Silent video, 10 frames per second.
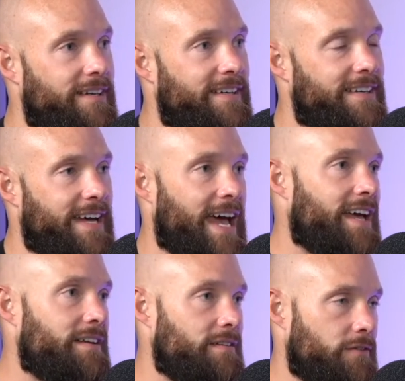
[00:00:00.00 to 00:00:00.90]

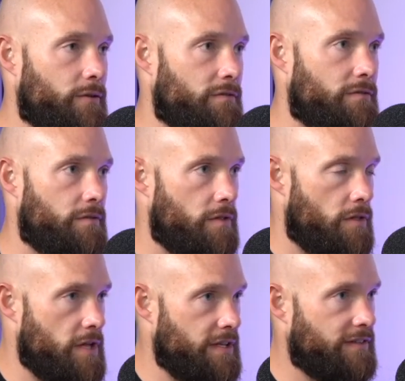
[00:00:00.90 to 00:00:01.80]
had sort of
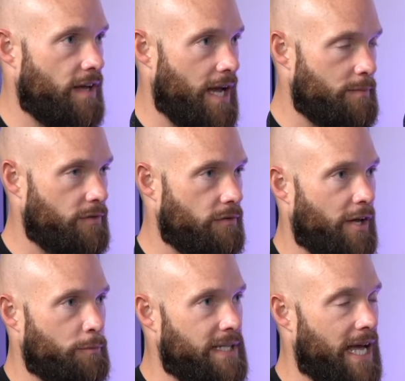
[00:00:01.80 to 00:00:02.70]
these types of
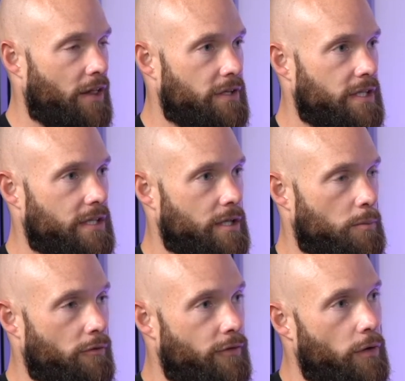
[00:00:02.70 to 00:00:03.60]
hospitality in their
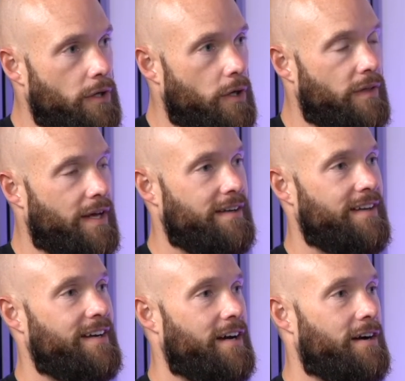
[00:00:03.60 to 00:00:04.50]
portfolio that
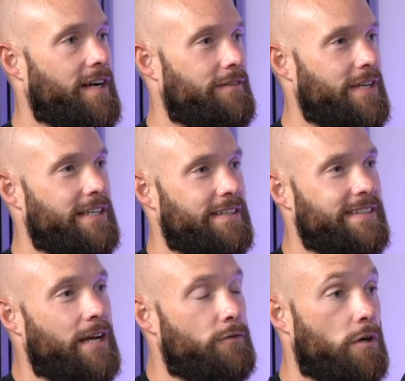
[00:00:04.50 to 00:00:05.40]
are kind of taking
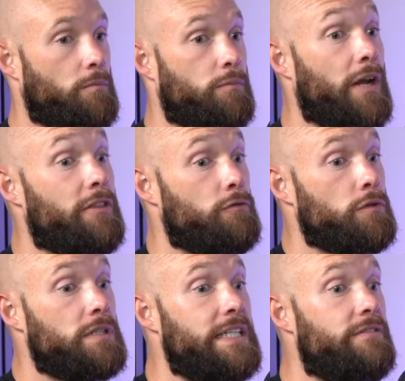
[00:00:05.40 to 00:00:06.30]
a breath of
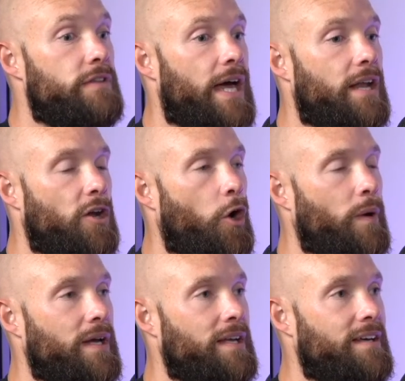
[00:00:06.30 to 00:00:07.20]
relief, that
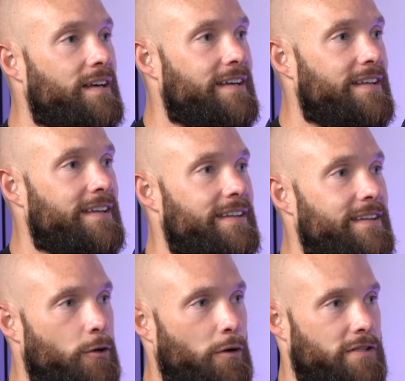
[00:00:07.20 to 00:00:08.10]
knowing the
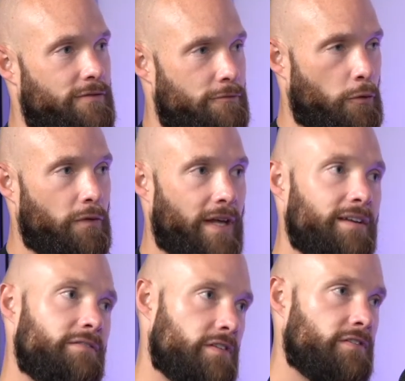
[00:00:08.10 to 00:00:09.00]
courts have ruled that
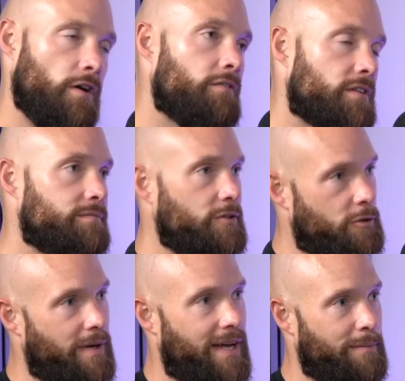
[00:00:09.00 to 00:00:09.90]
if it's covered, you
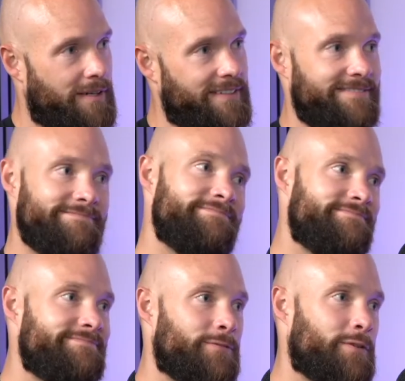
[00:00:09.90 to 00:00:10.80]
should pay, but
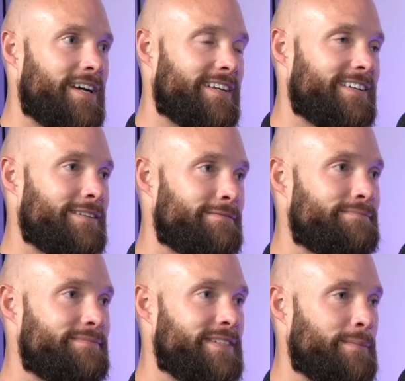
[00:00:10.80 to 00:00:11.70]
we're not going
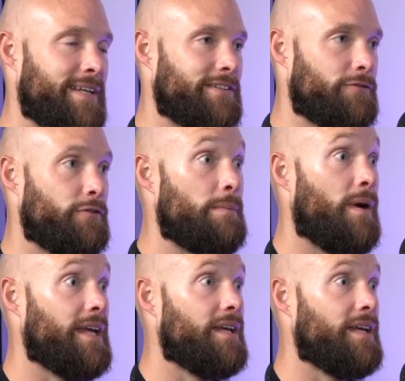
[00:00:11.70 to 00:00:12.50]
to make this free money.